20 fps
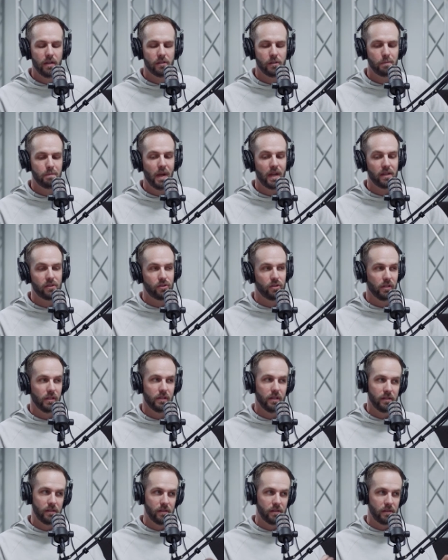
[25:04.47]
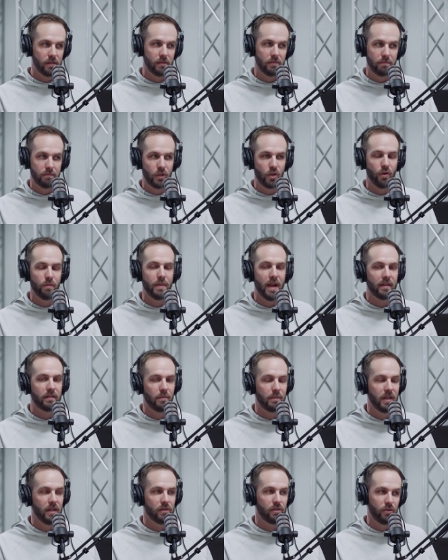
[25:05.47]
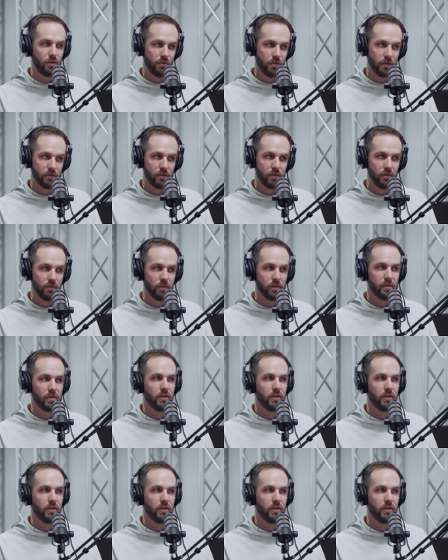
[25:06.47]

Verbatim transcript: Especially this is going back to being a student of students.